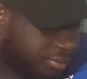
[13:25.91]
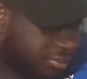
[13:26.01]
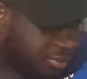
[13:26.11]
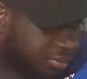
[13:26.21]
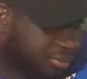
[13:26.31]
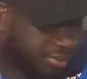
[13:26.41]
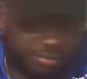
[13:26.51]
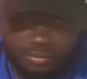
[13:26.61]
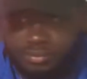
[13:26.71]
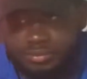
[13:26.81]

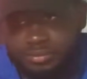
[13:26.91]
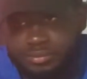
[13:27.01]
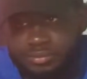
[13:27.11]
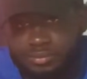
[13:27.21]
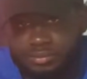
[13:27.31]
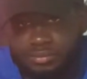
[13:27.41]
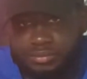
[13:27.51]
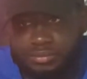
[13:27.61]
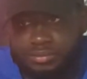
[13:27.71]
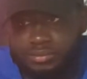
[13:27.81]

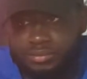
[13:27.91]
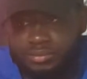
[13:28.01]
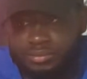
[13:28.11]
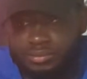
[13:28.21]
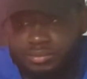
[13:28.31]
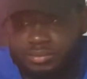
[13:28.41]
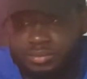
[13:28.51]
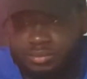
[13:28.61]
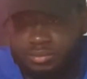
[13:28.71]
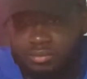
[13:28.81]

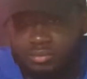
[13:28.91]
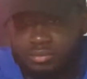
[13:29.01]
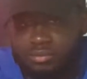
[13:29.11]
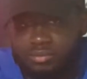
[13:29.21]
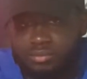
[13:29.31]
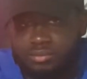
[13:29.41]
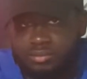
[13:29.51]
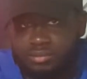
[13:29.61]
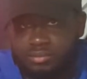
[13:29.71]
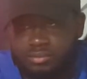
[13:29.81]
(silent)